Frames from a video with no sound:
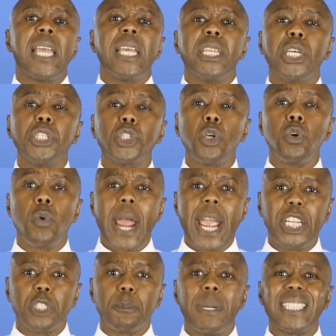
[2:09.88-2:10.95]
This
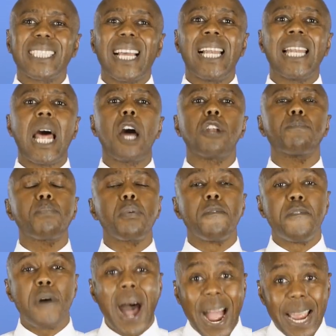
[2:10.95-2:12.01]
arrangement allowed
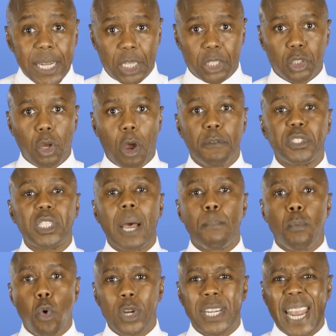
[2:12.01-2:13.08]
providers of
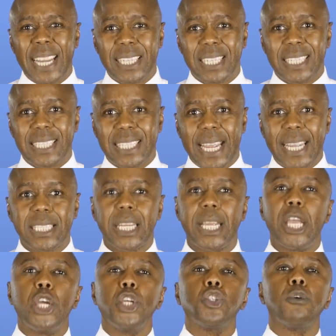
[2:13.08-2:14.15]
subordinated debt
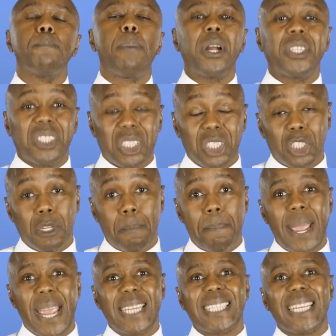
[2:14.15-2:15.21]
to
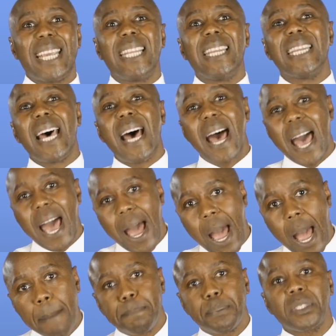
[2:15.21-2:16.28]
participate in the
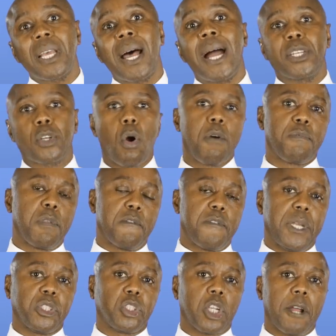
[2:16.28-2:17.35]
upside of the
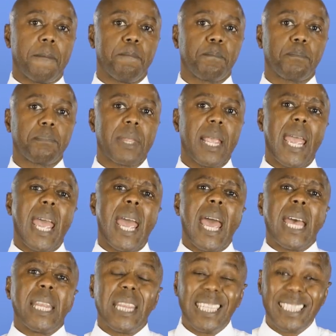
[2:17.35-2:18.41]
venture.
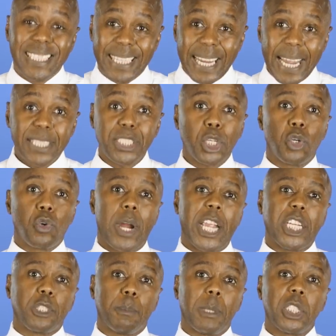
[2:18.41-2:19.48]
The debt
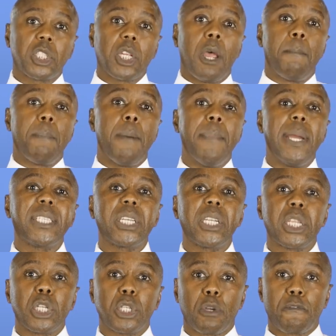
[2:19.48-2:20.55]
arrangements
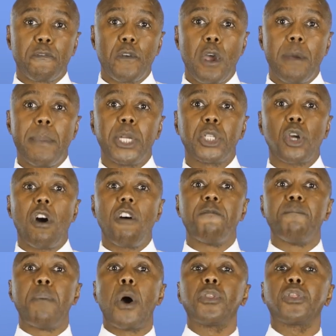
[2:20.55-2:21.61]
permitted the deferment
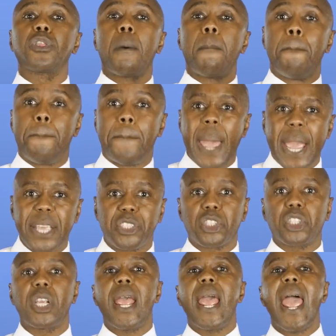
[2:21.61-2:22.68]
of both the
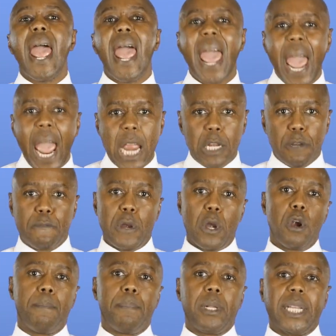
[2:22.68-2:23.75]
base and
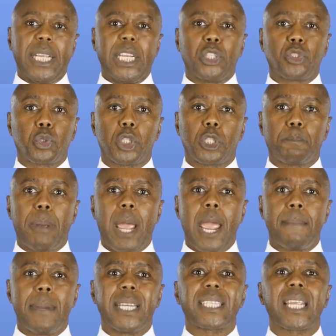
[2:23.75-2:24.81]
variable interest
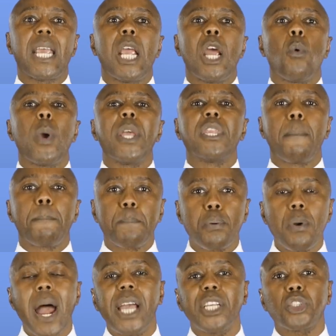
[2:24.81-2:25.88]
payment when the
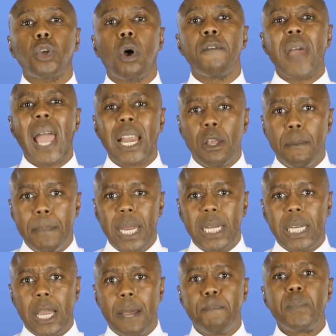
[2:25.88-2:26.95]
price of
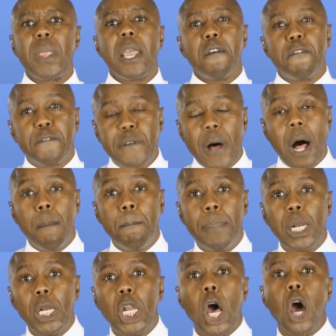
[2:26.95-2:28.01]
aluminium fell
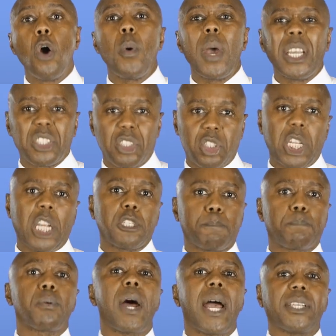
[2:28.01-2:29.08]
below a
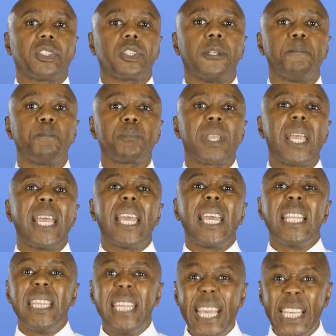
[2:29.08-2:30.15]
set price.
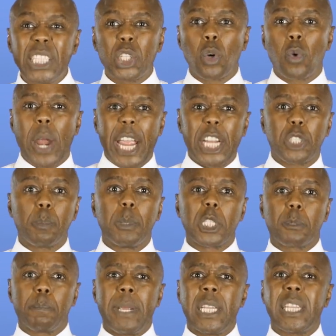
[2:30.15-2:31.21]
These
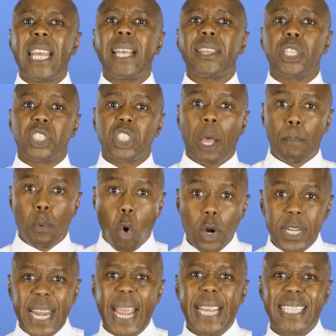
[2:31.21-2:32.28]
arrangements meant that the
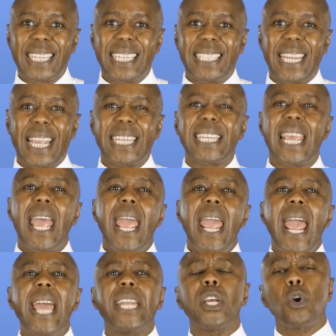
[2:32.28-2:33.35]
subordinated debt
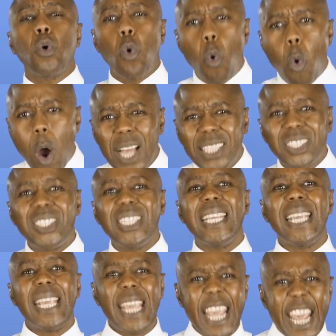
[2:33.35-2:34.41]
had a
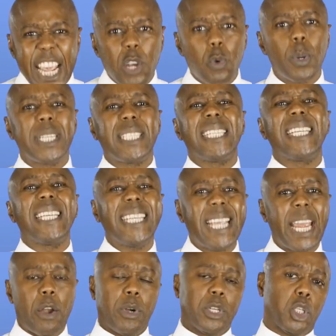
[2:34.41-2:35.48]
quasi-equity
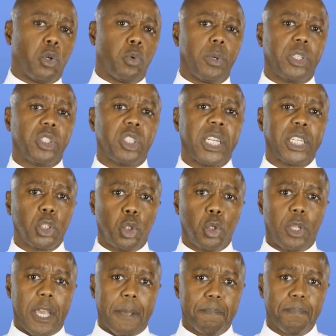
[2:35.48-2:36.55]
characteristic
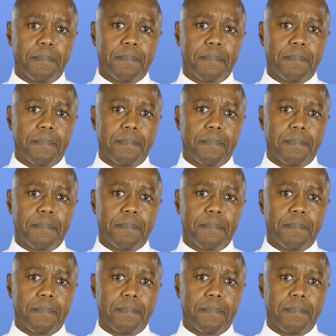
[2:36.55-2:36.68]
to them.